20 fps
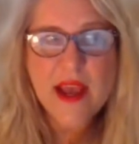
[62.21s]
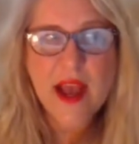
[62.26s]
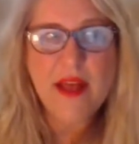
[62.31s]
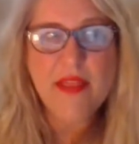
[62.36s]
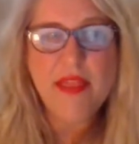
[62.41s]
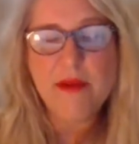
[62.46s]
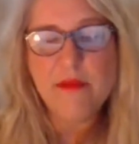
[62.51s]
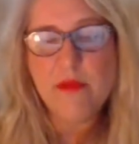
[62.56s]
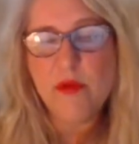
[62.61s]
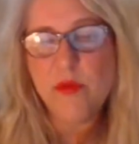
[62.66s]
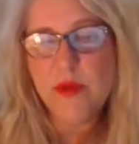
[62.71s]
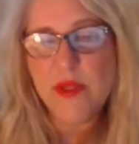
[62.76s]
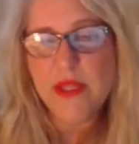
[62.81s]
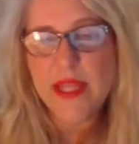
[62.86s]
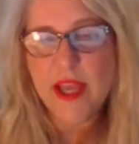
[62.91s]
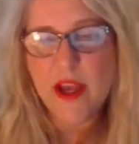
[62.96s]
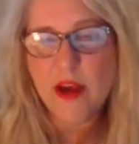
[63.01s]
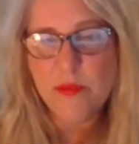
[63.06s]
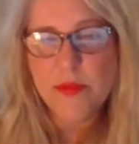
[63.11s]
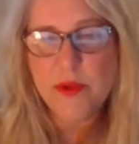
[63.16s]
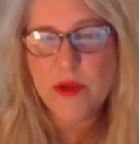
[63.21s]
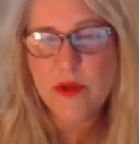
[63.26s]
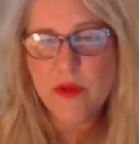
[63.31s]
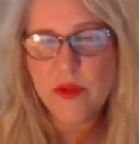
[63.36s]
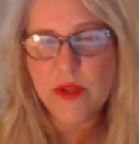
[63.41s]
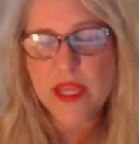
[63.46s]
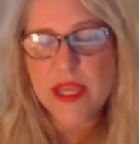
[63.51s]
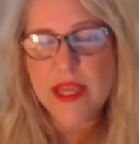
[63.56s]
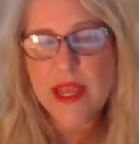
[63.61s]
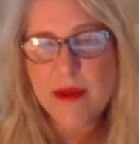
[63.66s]
That will really help you
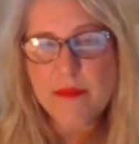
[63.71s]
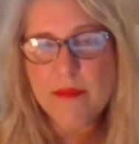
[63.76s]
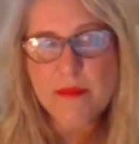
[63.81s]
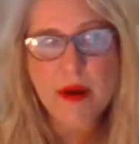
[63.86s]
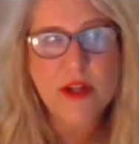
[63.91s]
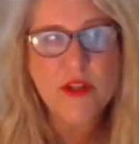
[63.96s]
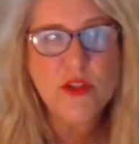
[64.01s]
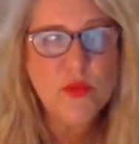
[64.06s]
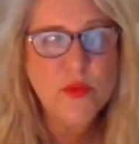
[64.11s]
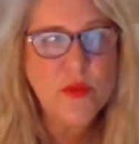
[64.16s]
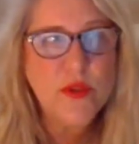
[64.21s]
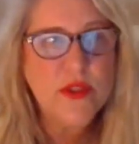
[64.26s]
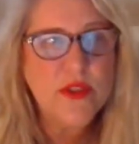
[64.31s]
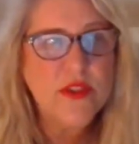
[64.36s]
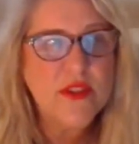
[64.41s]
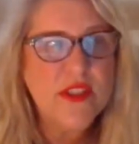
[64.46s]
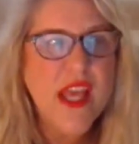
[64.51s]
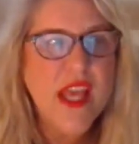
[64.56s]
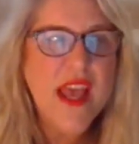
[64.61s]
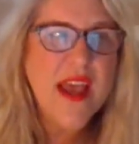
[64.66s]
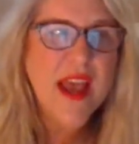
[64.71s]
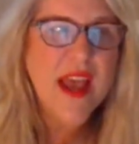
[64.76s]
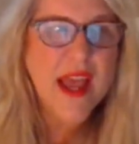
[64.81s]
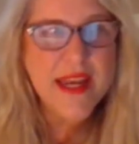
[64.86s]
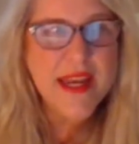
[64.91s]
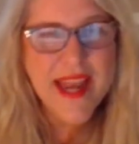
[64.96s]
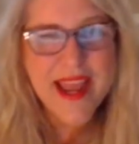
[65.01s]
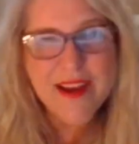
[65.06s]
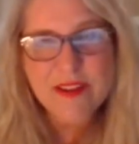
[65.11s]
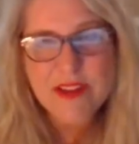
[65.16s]
looking at modules,
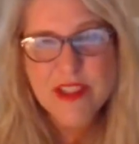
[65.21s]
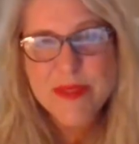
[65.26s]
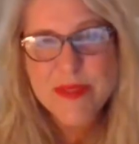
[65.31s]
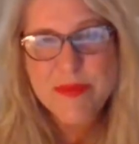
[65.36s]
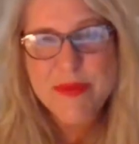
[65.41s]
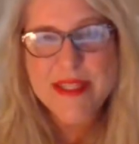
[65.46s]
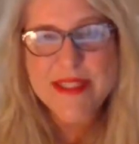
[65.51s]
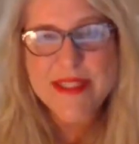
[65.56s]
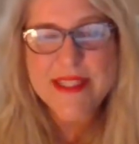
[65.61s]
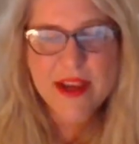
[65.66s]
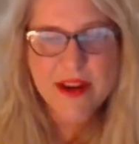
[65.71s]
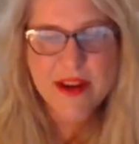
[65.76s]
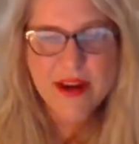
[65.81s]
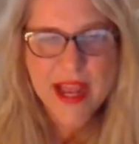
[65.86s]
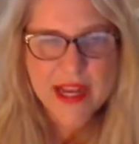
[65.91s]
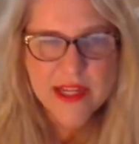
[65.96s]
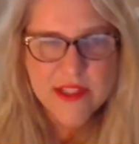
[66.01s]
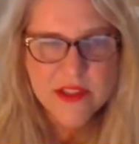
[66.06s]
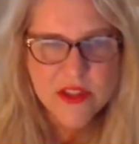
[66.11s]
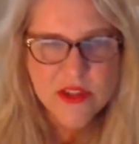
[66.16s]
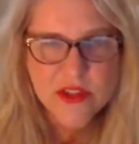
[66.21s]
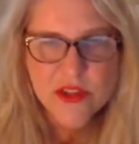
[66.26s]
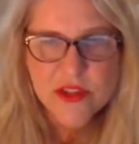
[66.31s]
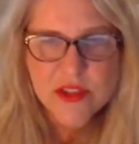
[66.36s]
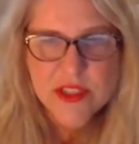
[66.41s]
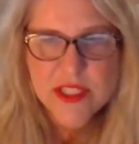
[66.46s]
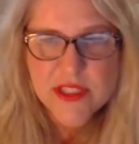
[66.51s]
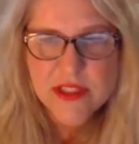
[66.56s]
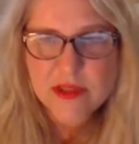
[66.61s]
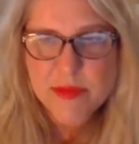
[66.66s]
announcements, how to access your
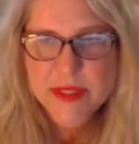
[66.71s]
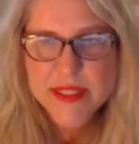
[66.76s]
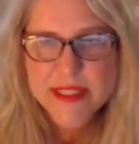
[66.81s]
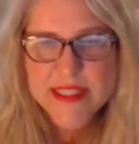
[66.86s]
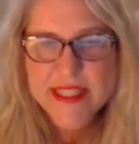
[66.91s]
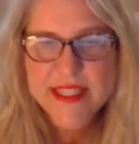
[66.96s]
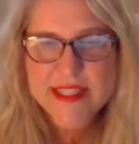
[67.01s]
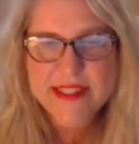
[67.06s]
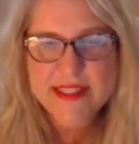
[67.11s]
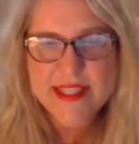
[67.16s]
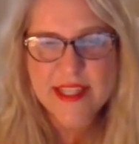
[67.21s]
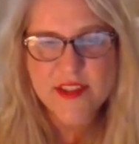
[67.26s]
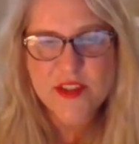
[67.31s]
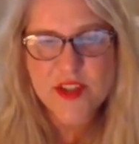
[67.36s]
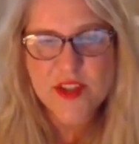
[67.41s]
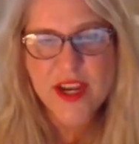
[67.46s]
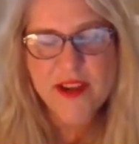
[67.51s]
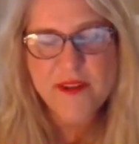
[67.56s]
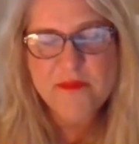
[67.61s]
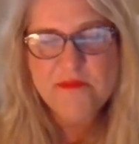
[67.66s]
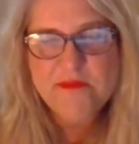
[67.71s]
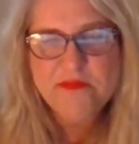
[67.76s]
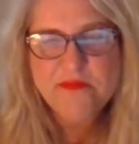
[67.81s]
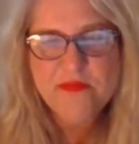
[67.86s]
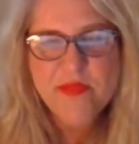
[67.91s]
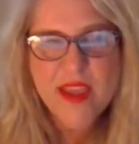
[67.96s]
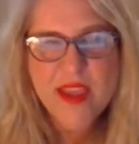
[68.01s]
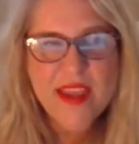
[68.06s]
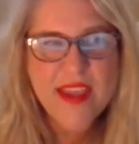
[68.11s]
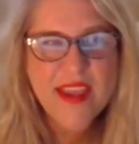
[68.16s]
syllabus, etc.
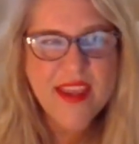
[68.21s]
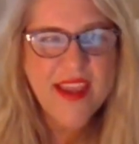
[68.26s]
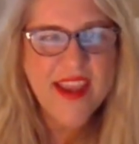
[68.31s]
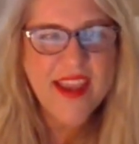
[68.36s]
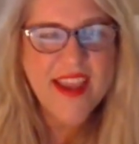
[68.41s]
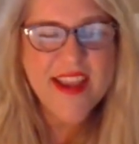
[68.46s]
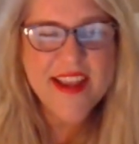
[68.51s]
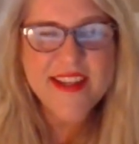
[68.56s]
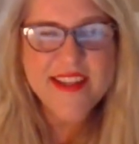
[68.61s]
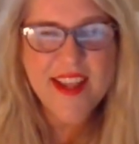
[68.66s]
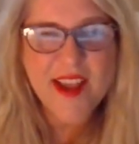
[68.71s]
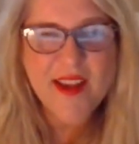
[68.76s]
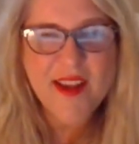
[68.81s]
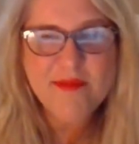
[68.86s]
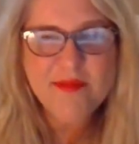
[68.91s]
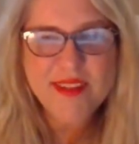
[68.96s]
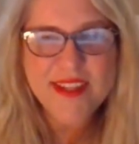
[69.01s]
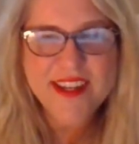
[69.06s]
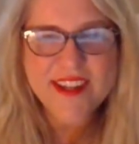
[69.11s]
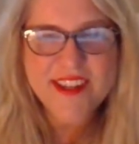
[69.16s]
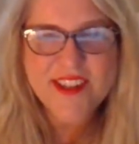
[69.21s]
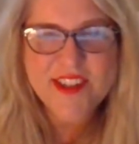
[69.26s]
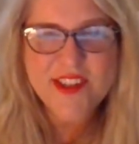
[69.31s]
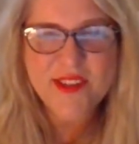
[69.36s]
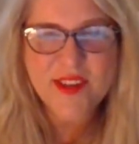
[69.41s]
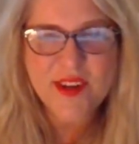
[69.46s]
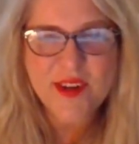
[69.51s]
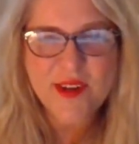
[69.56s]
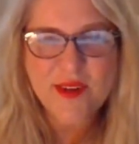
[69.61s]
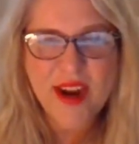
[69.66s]
And here's
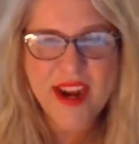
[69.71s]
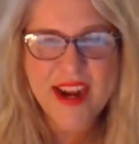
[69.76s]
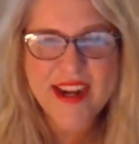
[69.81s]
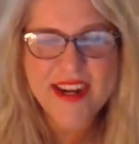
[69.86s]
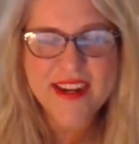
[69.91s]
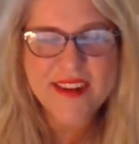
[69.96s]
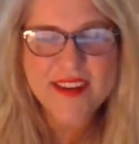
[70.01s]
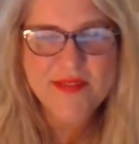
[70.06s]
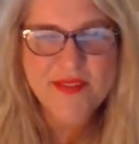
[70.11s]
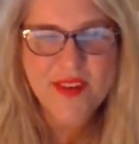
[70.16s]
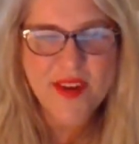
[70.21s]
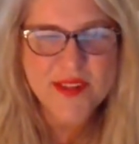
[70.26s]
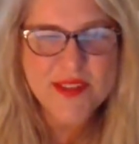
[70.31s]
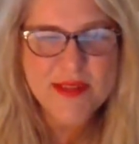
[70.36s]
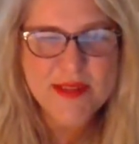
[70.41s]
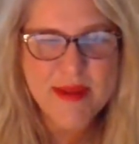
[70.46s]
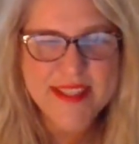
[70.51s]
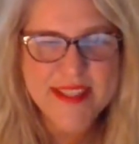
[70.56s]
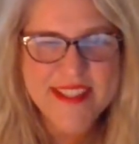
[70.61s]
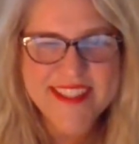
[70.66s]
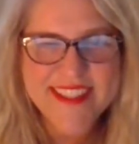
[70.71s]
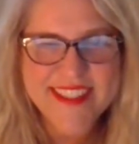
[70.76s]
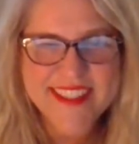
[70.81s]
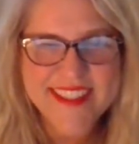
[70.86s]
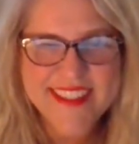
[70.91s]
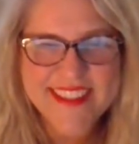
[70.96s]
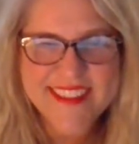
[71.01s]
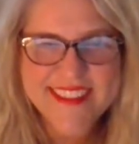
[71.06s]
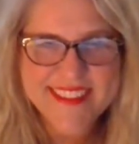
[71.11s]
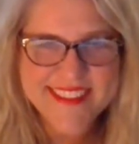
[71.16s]
to a great fall
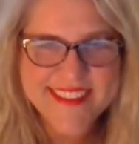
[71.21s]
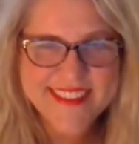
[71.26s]
semester.